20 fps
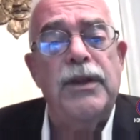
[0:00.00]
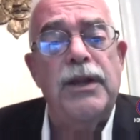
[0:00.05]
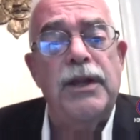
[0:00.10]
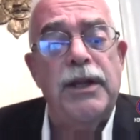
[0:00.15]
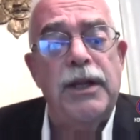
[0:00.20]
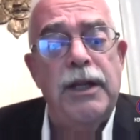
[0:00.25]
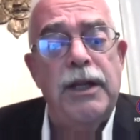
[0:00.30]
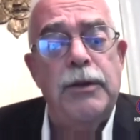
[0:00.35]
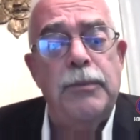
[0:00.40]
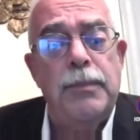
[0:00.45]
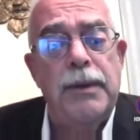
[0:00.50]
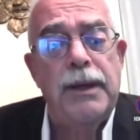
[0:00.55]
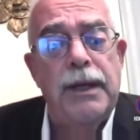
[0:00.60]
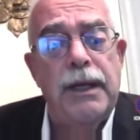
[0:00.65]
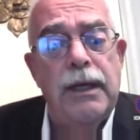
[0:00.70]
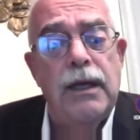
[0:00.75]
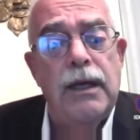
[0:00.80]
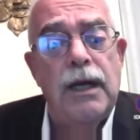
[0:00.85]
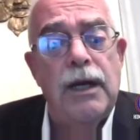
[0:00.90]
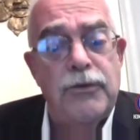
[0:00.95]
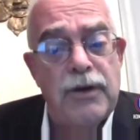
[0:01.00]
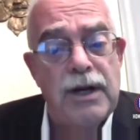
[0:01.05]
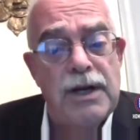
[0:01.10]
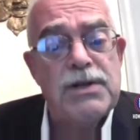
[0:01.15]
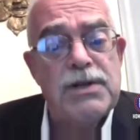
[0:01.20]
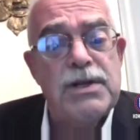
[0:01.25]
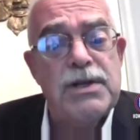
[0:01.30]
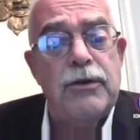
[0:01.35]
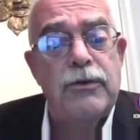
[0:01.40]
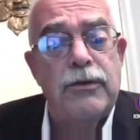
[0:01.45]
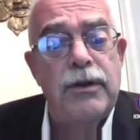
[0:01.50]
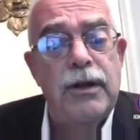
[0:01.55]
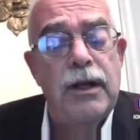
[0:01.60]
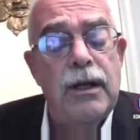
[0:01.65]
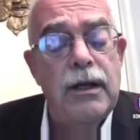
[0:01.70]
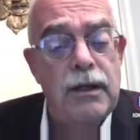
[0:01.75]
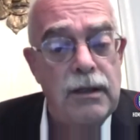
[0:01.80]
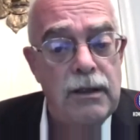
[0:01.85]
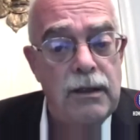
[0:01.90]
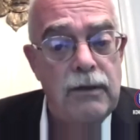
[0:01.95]
that need to be addressed, and
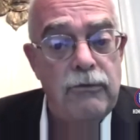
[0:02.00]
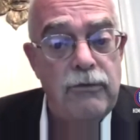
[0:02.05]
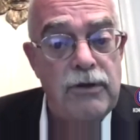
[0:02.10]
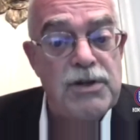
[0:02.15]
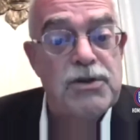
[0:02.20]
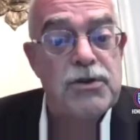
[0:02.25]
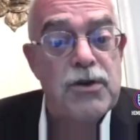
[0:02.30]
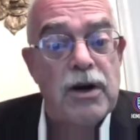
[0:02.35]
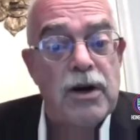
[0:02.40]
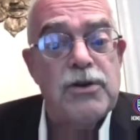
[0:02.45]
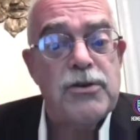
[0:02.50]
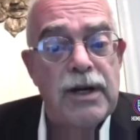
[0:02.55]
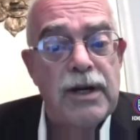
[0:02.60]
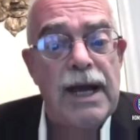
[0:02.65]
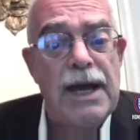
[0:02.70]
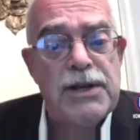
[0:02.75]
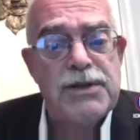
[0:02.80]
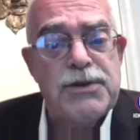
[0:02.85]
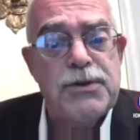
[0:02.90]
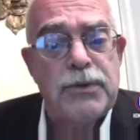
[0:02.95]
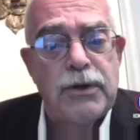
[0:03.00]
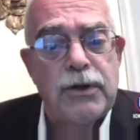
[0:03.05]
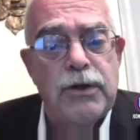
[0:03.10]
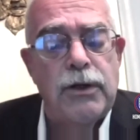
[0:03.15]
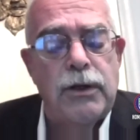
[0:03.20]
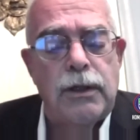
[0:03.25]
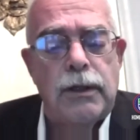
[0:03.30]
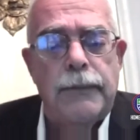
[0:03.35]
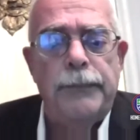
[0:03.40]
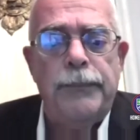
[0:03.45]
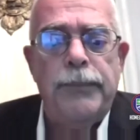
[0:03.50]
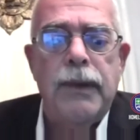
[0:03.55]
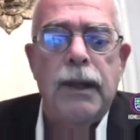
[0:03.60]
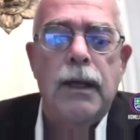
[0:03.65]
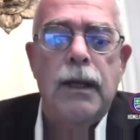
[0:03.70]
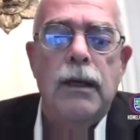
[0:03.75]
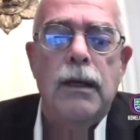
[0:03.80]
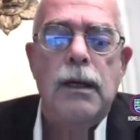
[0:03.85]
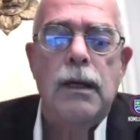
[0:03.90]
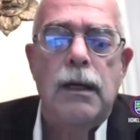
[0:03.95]
restructuring has to occur.
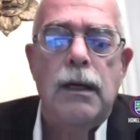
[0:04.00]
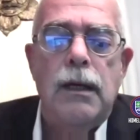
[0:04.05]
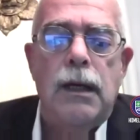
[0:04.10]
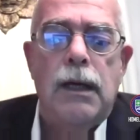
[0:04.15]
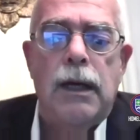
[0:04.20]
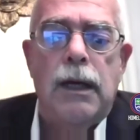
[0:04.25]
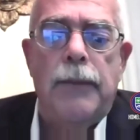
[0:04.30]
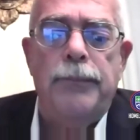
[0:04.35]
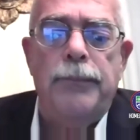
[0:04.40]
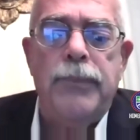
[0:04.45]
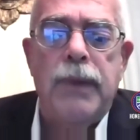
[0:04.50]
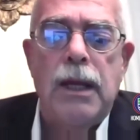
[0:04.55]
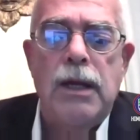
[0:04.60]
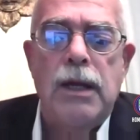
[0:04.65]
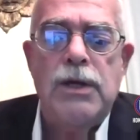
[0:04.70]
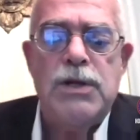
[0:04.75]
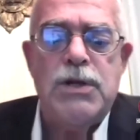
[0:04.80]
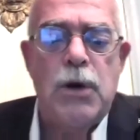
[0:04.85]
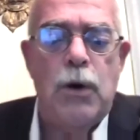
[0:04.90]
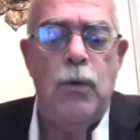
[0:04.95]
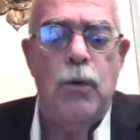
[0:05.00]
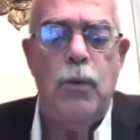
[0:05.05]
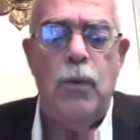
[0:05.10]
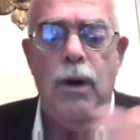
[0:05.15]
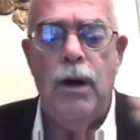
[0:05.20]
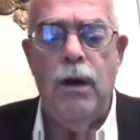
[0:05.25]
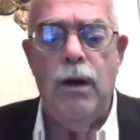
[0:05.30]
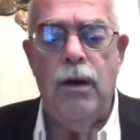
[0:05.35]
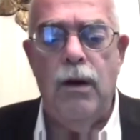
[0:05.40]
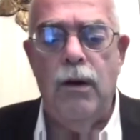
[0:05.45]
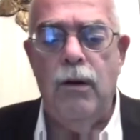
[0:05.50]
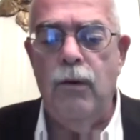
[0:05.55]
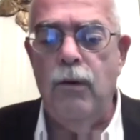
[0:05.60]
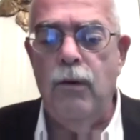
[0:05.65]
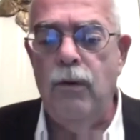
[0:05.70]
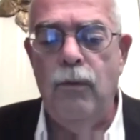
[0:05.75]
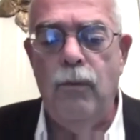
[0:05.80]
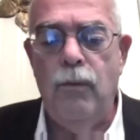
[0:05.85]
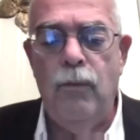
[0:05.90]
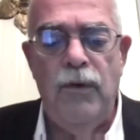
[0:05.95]
Um, so
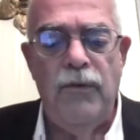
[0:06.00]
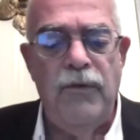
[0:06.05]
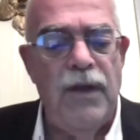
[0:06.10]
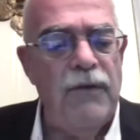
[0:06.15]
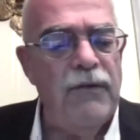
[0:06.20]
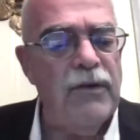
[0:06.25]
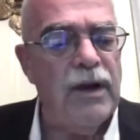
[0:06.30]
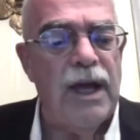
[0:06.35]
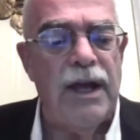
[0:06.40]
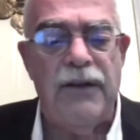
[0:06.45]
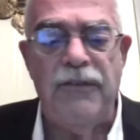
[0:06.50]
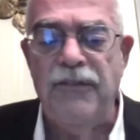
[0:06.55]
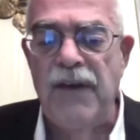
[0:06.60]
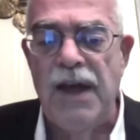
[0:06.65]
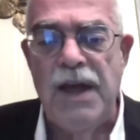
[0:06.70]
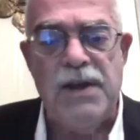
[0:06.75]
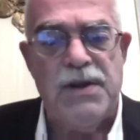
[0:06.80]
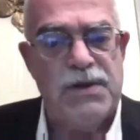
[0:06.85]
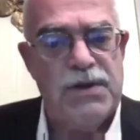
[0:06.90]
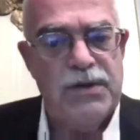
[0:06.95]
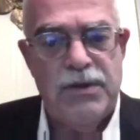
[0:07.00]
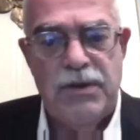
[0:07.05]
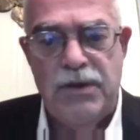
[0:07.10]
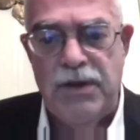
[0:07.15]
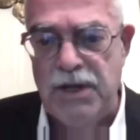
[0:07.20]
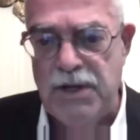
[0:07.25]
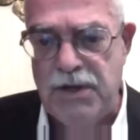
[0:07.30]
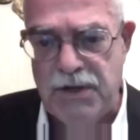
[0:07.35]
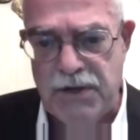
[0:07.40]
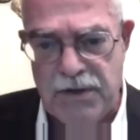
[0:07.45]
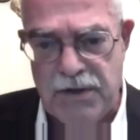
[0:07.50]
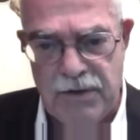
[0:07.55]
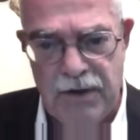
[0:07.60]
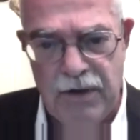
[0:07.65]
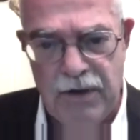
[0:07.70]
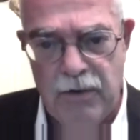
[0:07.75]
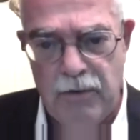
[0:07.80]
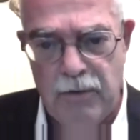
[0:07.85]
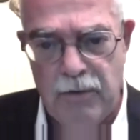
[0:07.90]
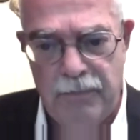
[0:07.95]
we've never kind of faced this,
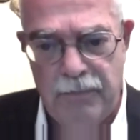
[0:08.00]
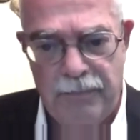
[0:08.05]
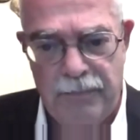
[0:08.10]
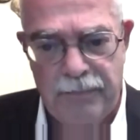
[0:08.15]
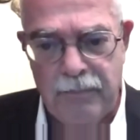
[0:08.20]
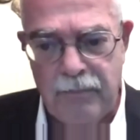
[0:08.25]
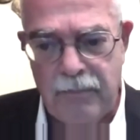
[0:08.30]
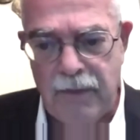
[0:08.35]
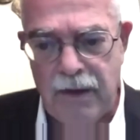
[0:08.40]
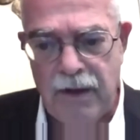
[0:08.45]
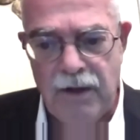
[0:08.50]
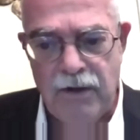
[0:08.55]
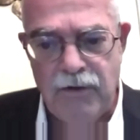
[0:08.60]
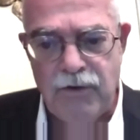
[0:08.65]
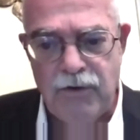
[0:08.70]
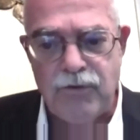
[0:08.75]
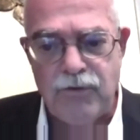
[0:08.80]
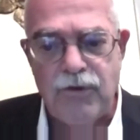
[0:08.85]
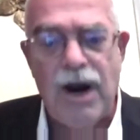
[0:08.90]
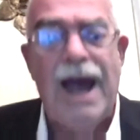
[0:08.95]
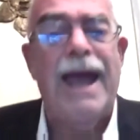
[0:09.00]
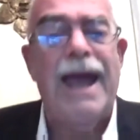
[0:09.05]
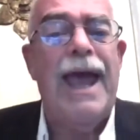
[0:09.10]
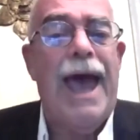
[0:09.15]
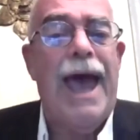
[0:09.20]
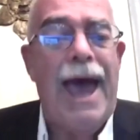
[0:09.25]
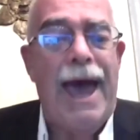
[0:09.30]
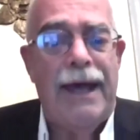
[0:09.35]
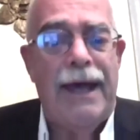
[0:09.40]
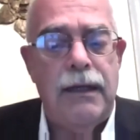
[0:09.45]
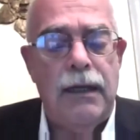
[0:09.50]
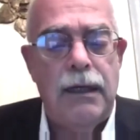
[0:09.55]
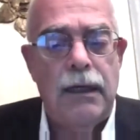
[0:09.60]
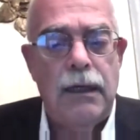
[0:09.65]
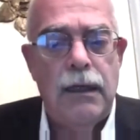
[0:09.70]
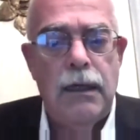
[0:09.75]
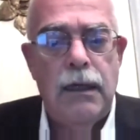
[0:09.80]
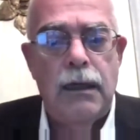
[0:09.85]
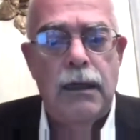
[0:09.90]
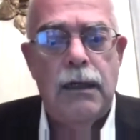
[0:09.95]
you know, triad
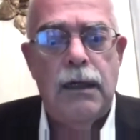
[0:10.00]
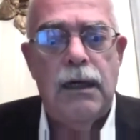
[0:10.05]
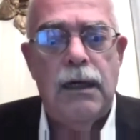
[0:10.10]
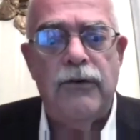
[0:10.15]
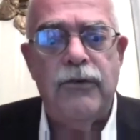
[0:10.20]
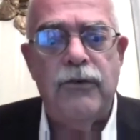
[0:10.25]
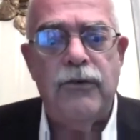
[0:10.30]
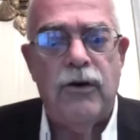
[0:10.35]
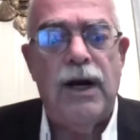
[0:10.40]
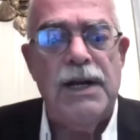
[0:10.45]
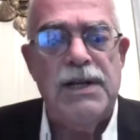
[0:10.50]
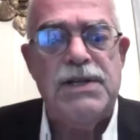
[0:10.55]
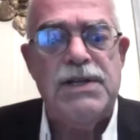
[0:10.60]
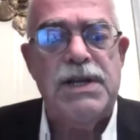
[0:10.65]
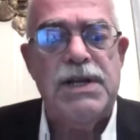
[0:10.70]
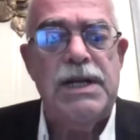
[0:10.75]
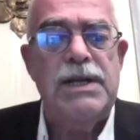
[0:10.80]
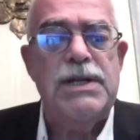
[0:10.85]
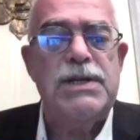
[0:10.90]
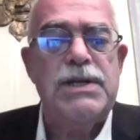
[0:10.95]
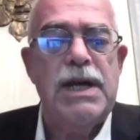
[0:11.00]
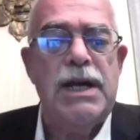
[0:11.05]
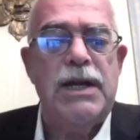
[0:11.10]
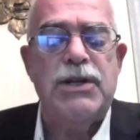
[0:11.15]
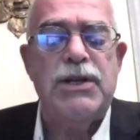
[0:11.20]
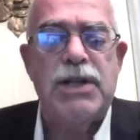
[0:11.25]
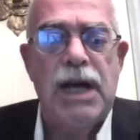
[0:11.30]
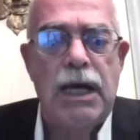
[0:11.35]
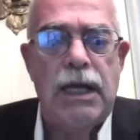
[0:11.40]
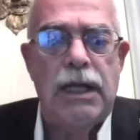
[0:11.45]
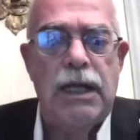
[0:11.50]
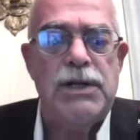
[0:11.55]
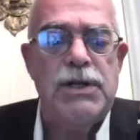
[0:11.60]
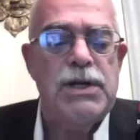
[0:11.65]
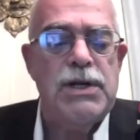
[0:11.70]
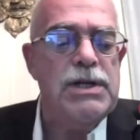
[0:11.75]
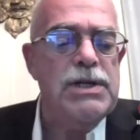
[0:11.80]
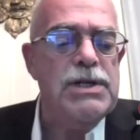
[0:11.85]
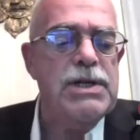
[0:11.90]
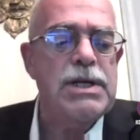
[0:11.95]
of crises and
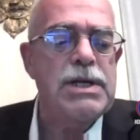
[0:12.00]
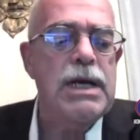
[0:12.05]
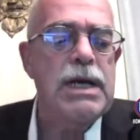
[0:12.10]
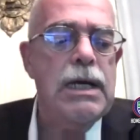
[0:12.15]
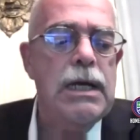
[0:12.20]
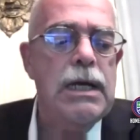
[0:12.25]
challenges.